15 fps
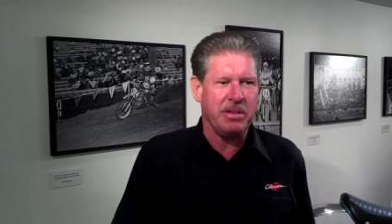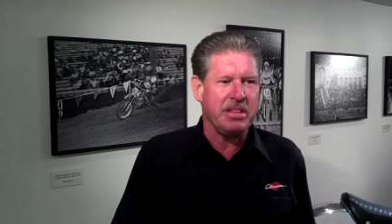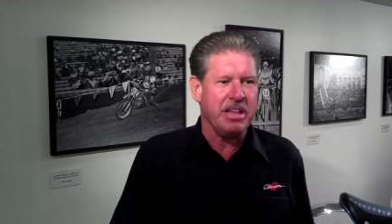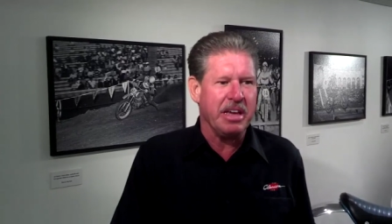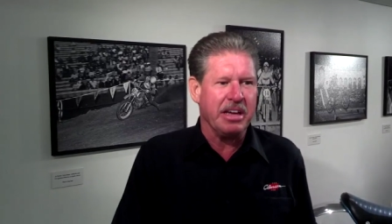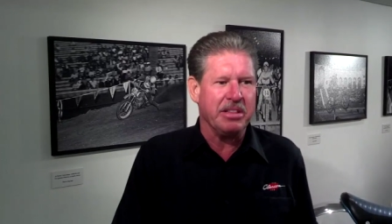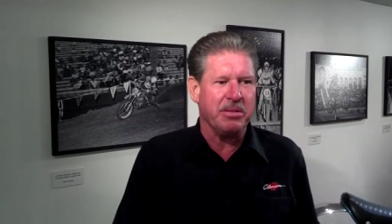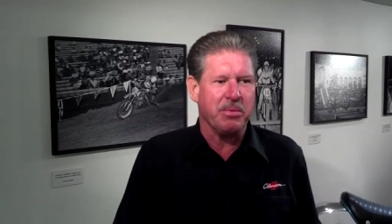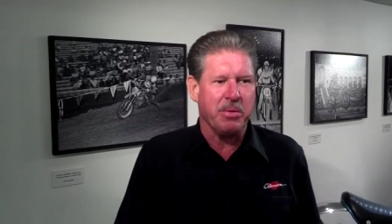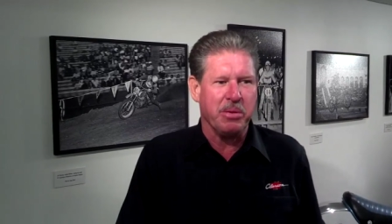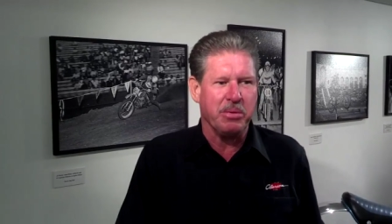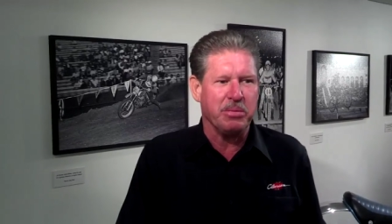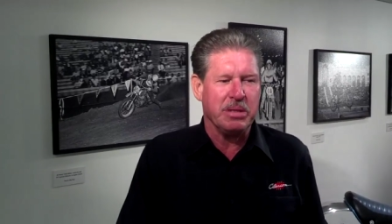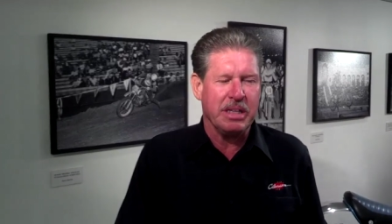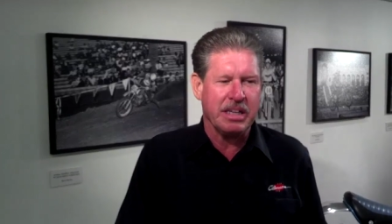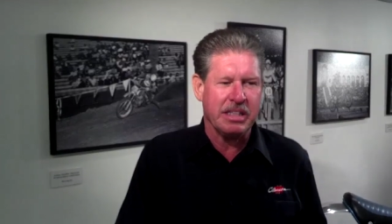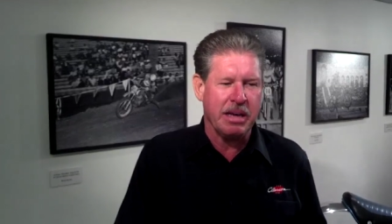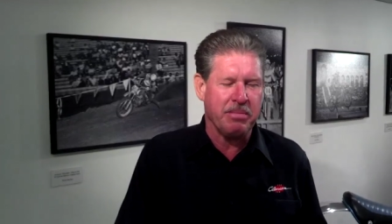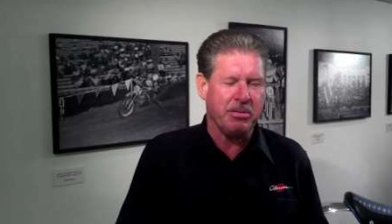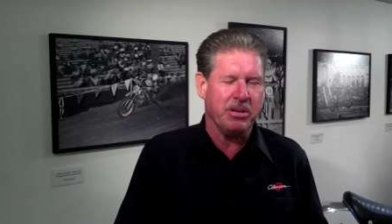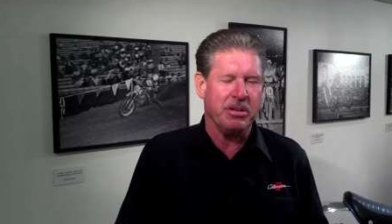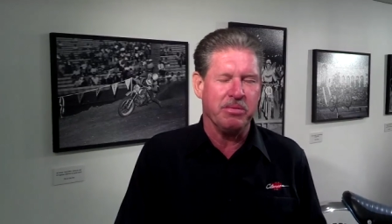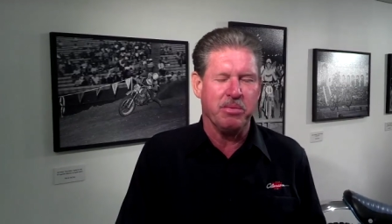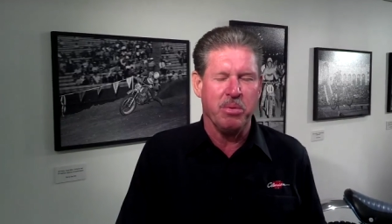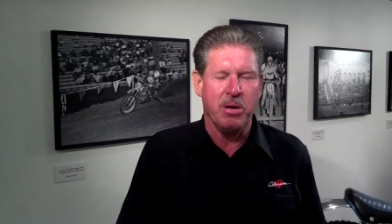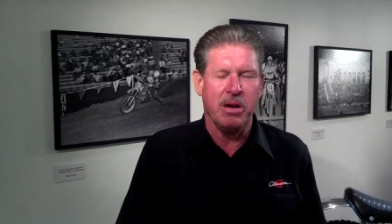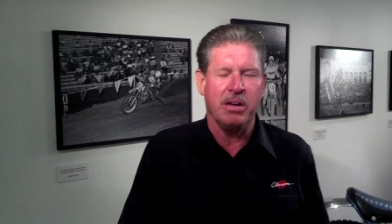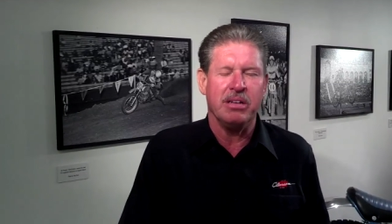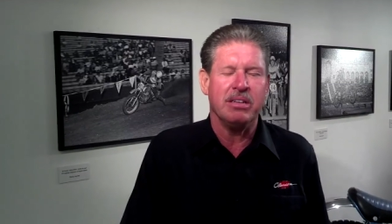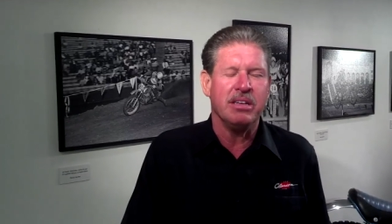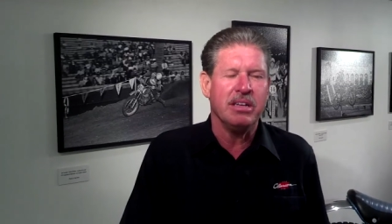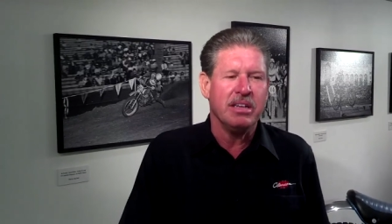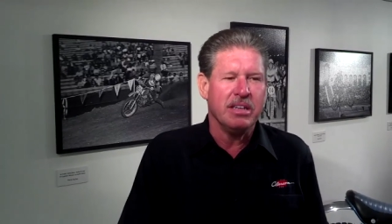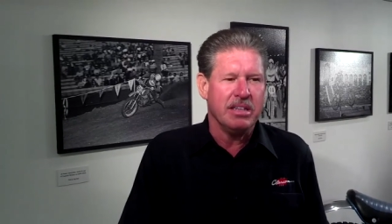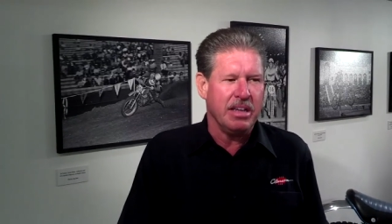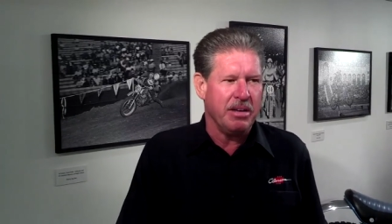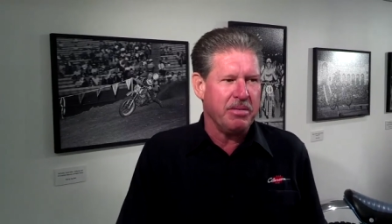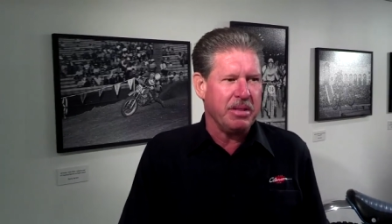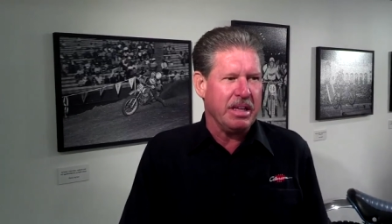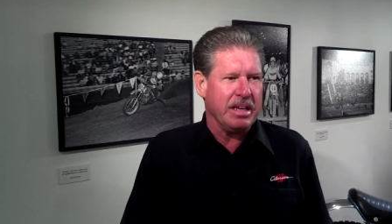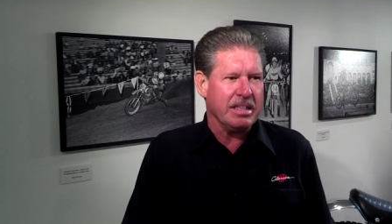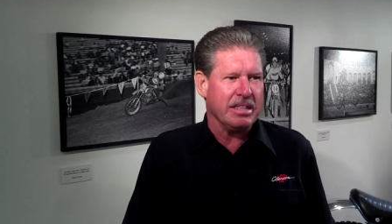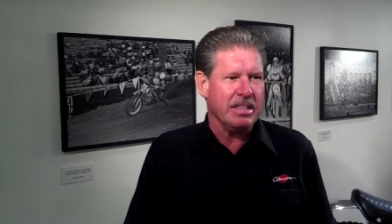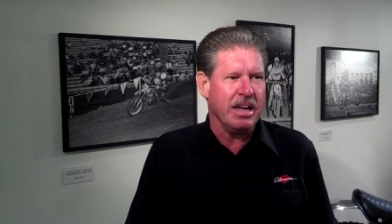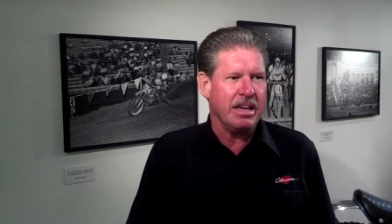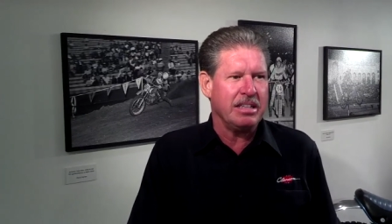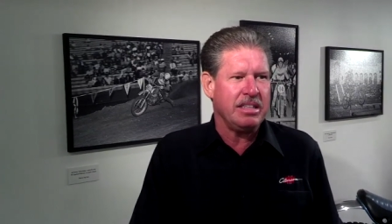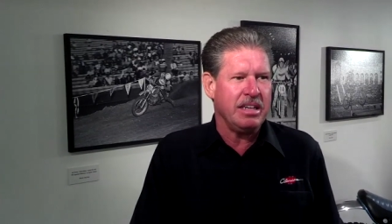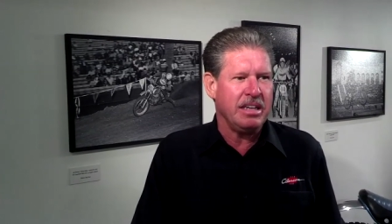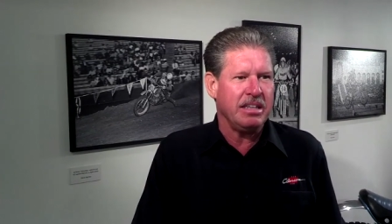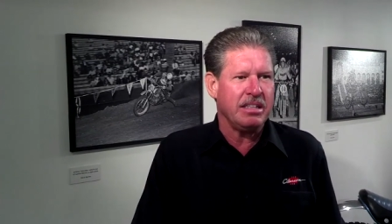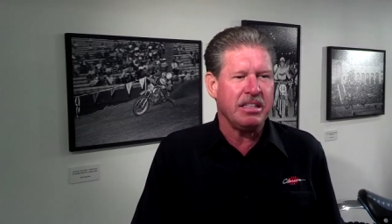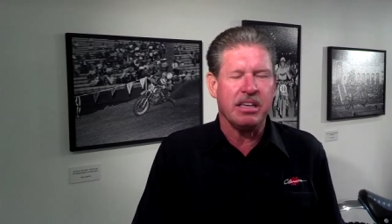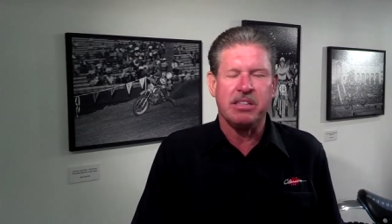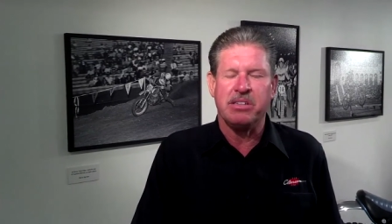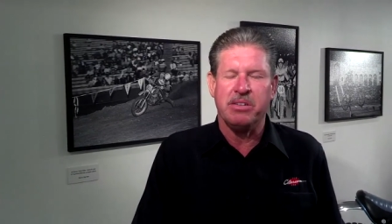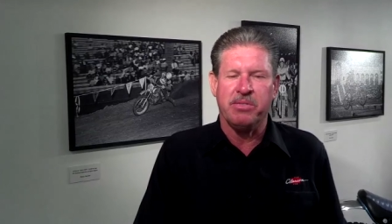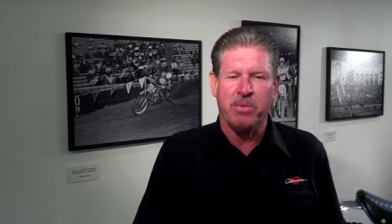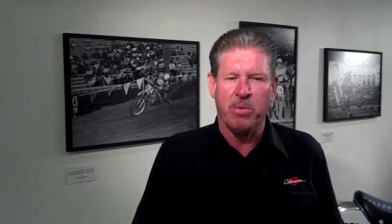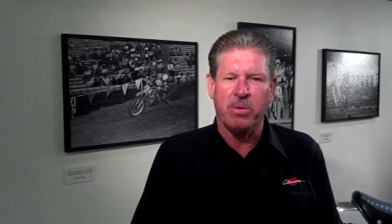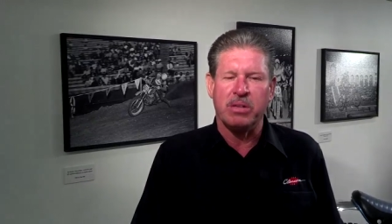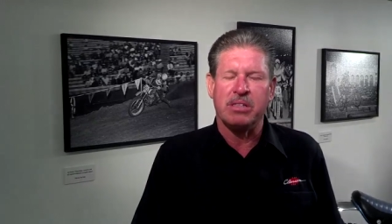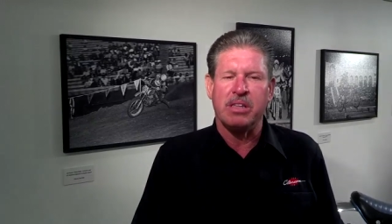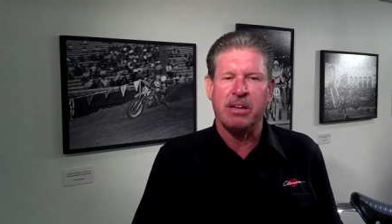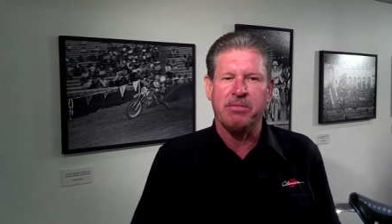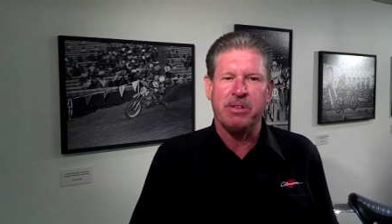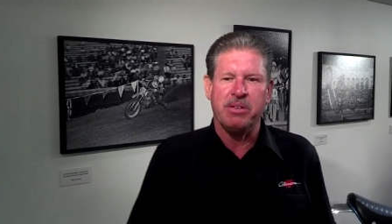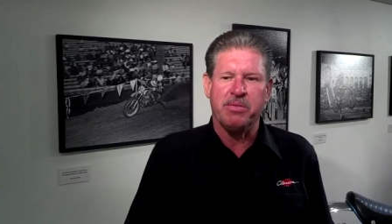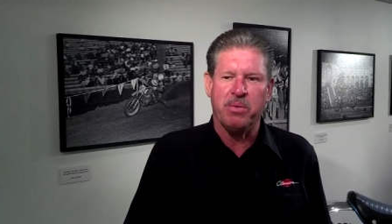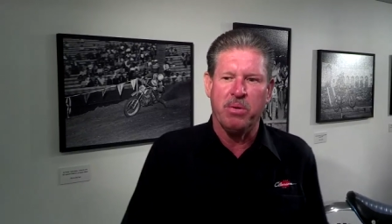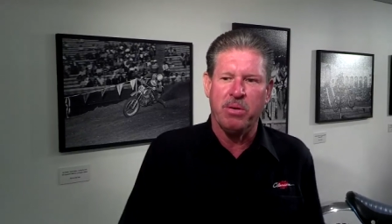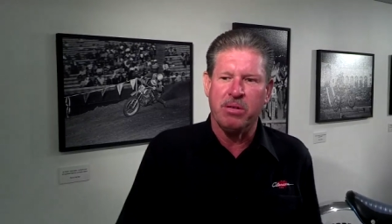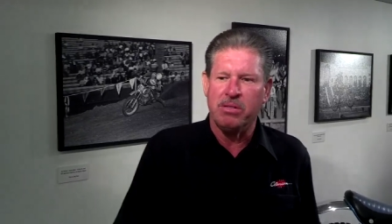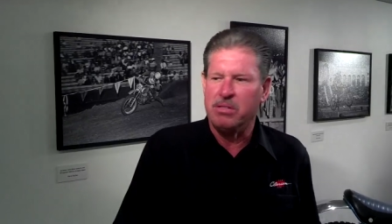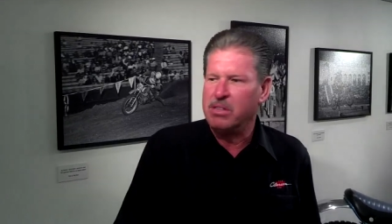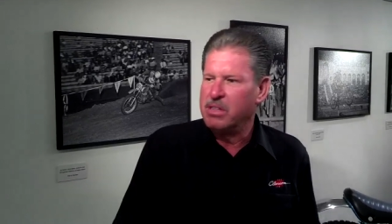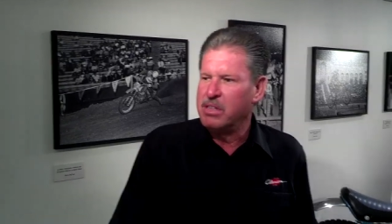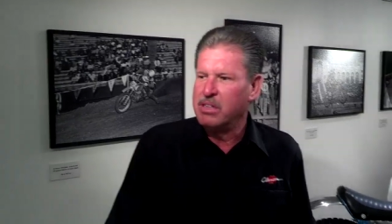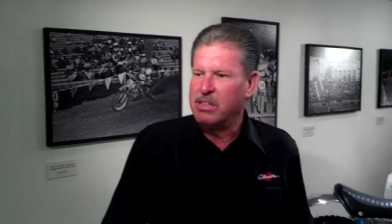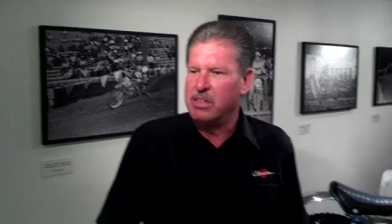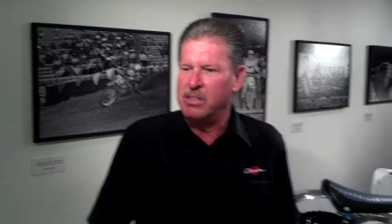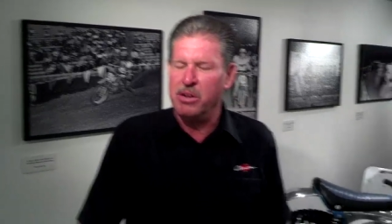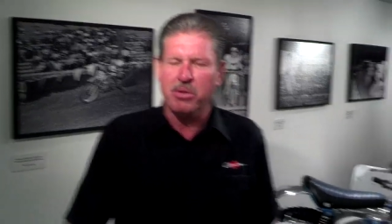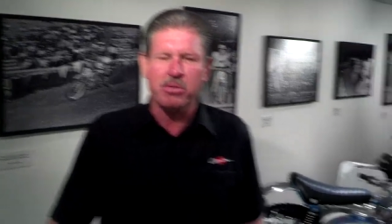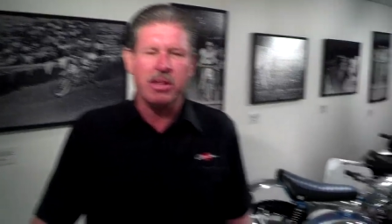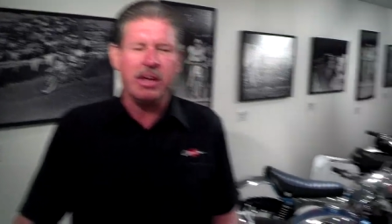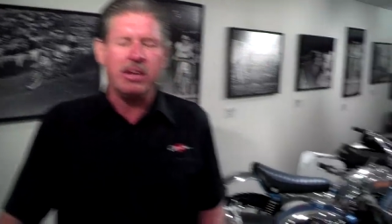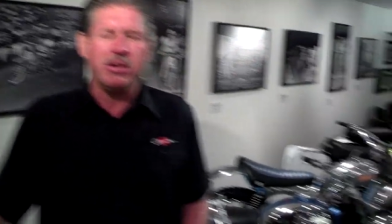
Everything in the room, with the exception of one, everything is 1964 to 74. No